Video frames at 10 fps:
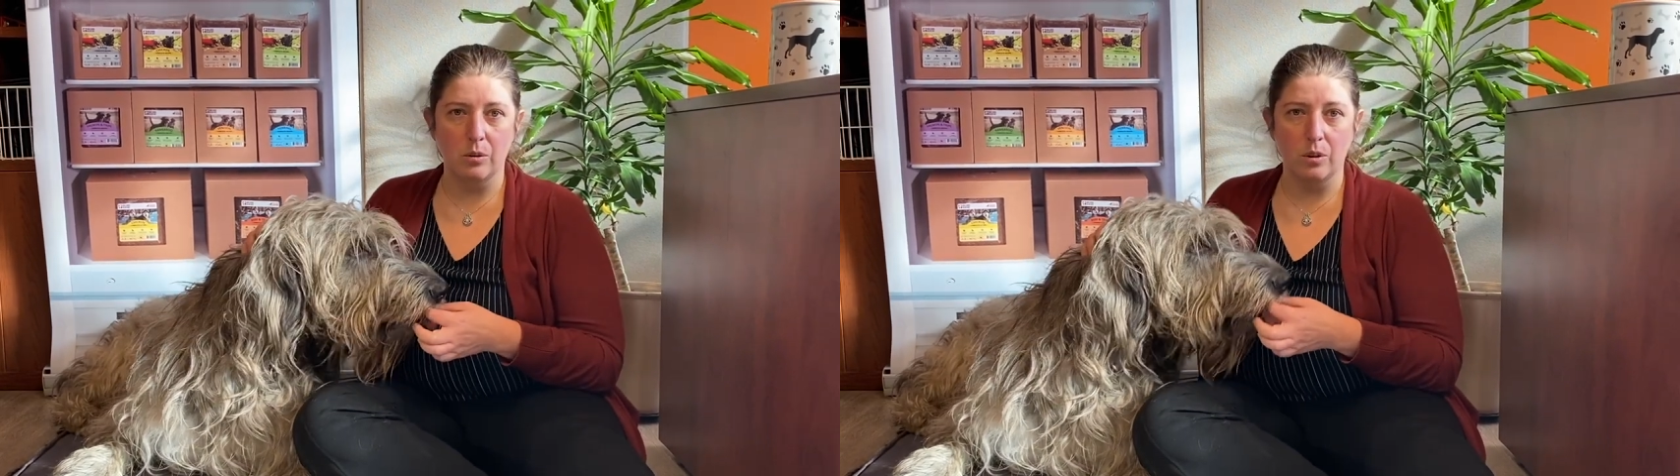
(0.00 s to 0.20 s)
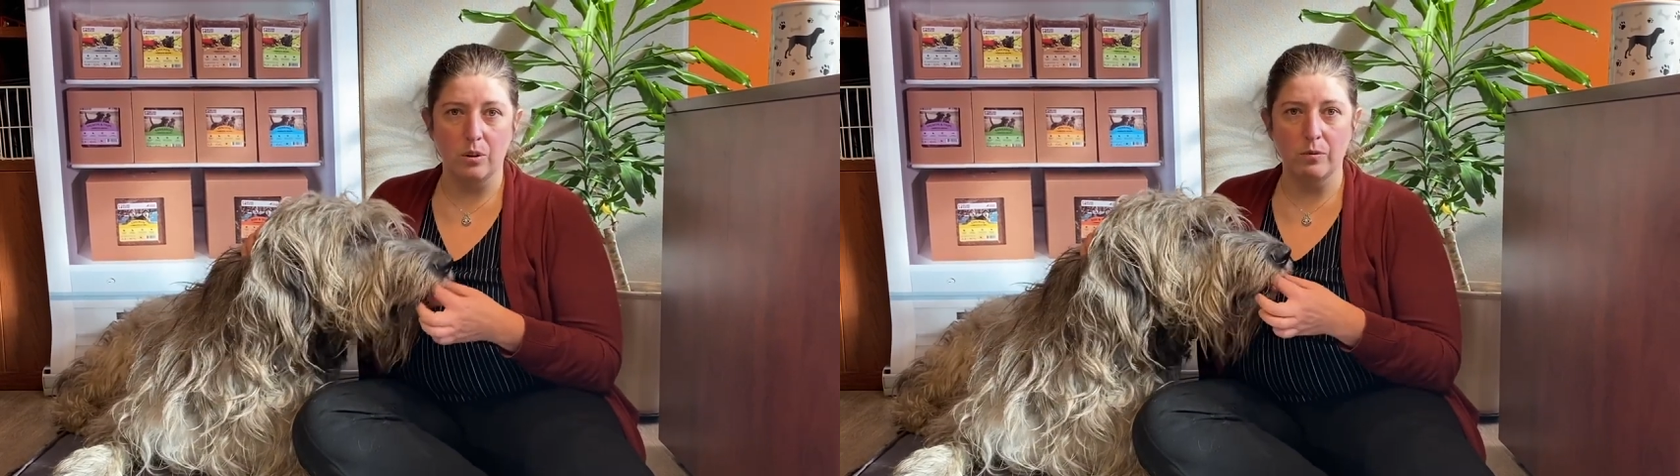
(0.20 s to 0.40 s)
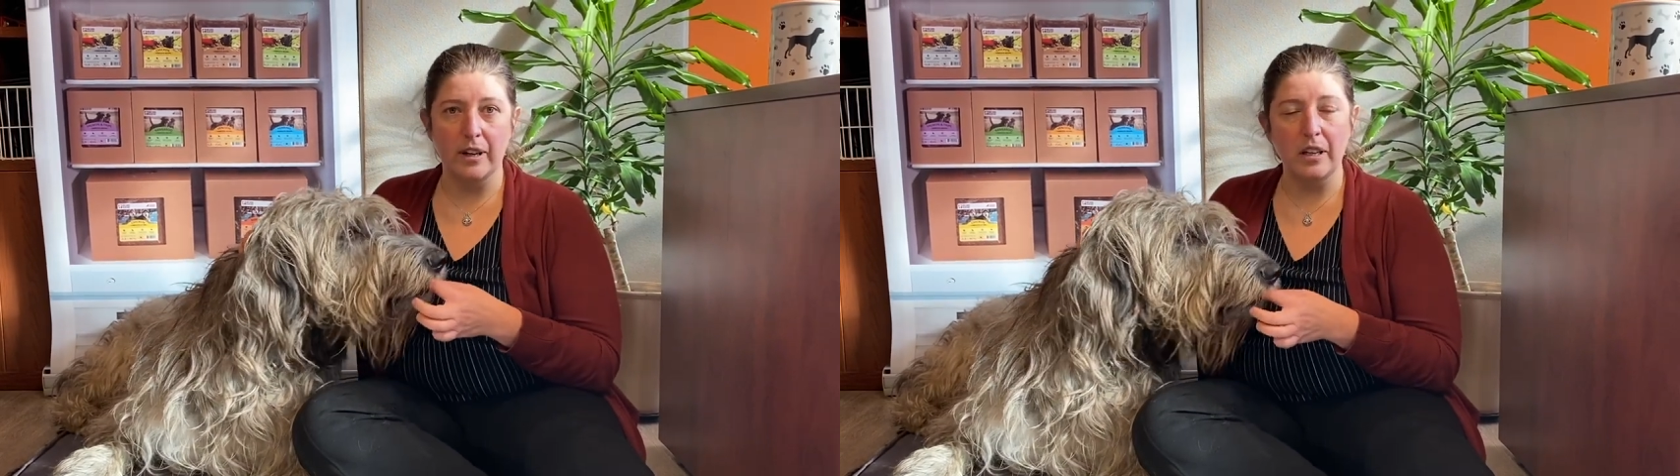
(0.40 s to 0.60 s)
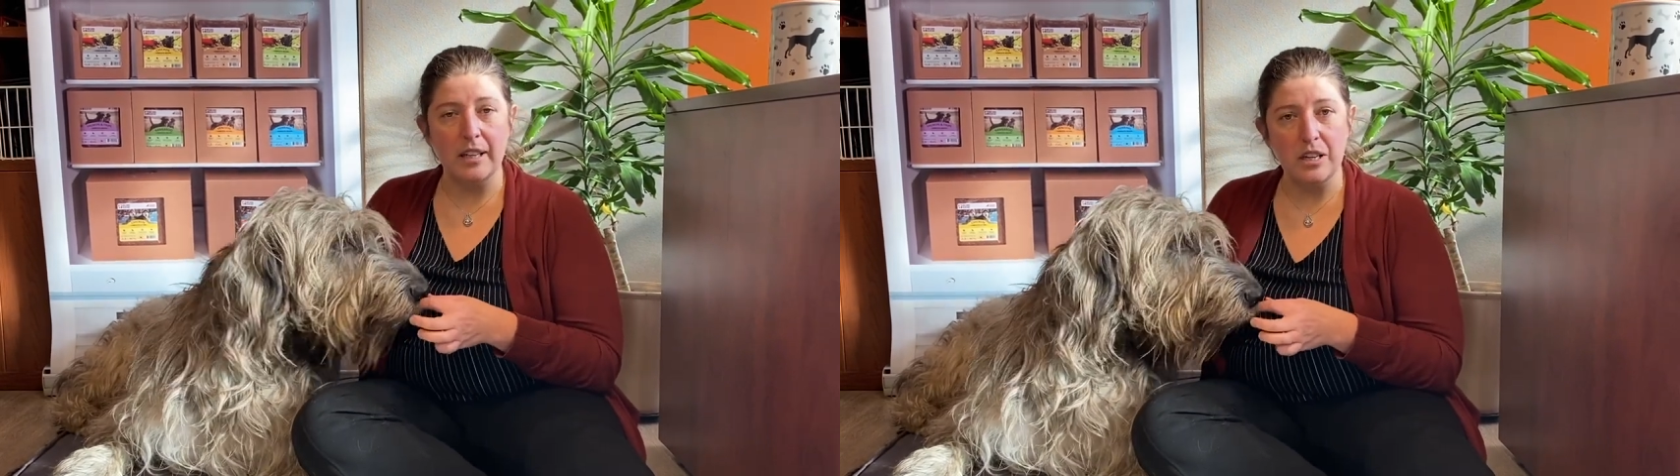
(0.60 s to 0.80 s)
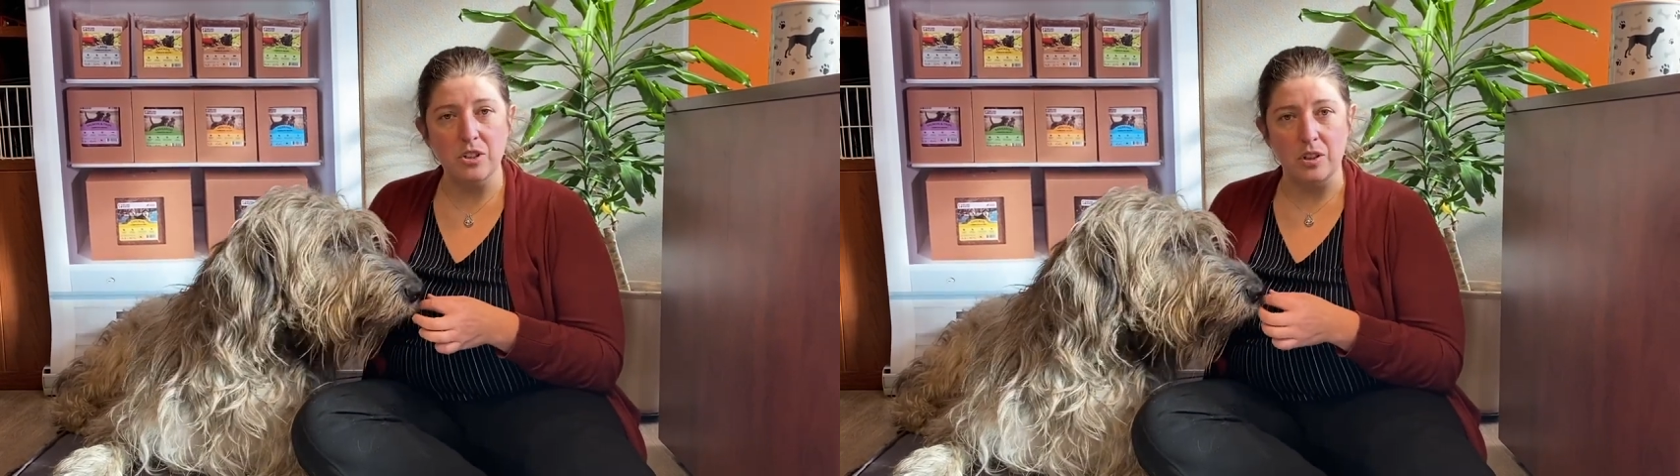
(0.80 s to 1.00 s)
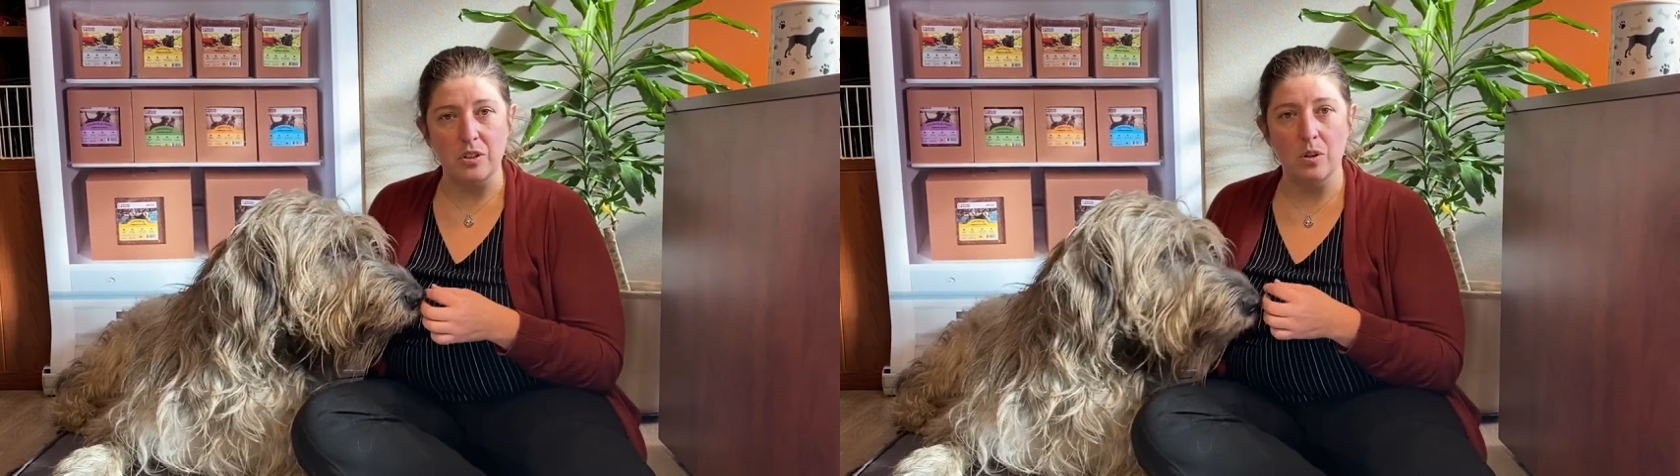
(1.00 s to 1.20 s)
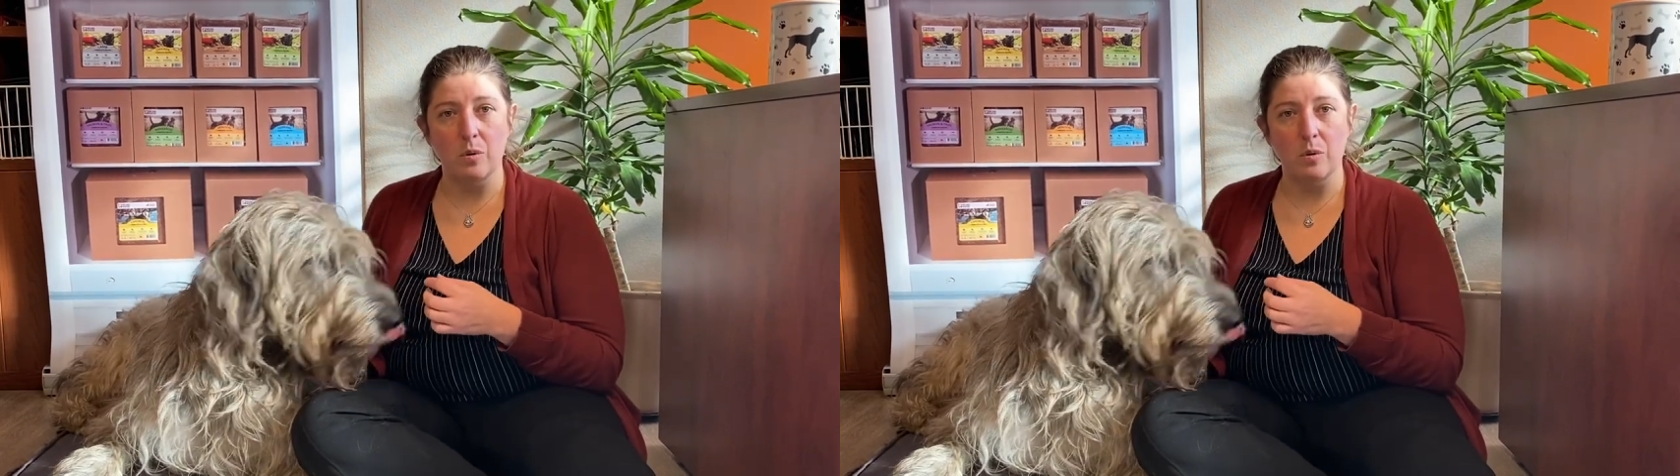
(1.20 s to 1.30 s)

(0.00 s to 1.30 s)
or regulations